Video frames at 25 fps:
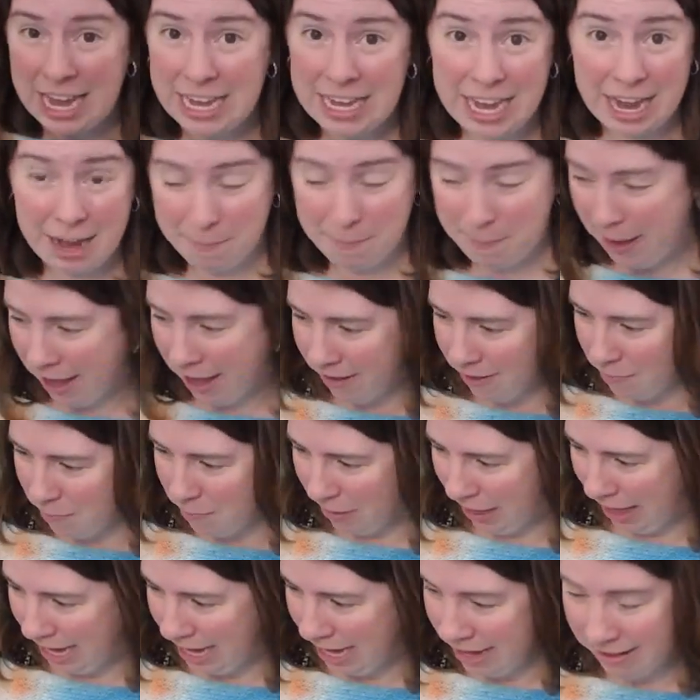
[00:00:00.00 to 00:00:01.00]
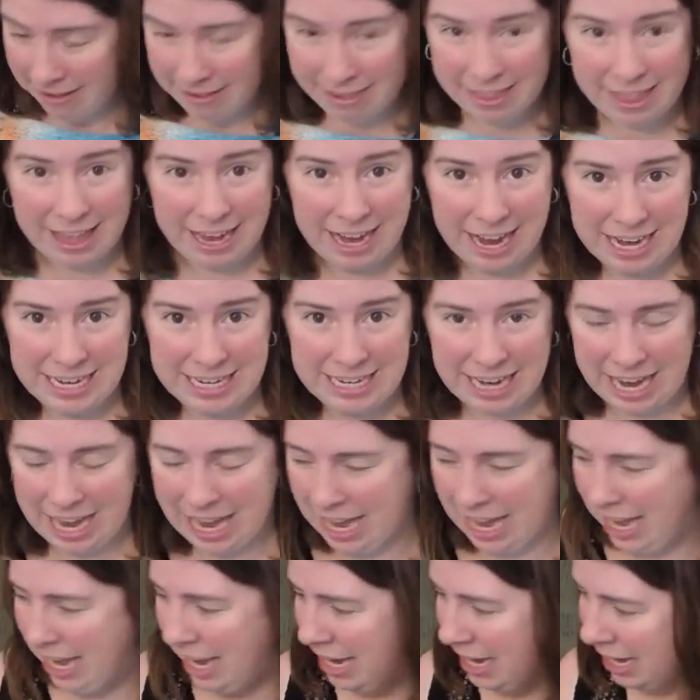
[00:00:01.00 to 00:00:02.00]
KnitPicks blanks that I
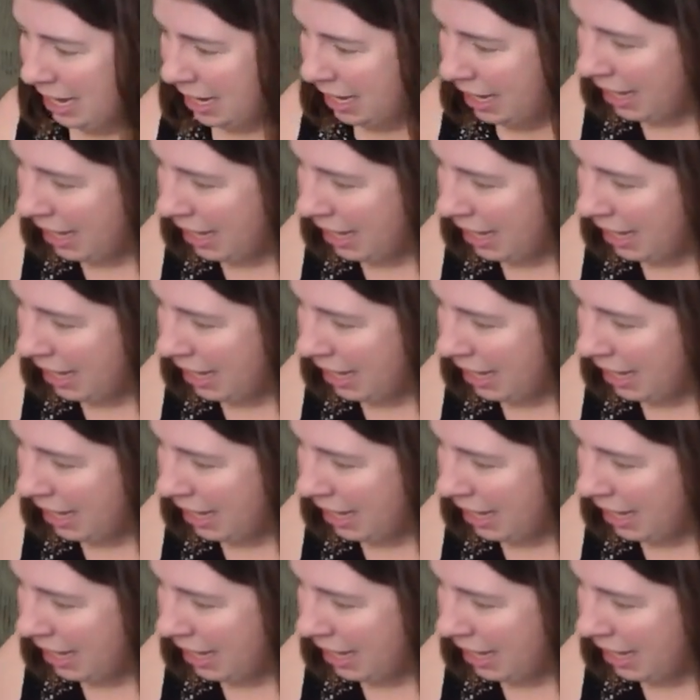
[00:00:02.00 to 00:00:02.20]
dyed.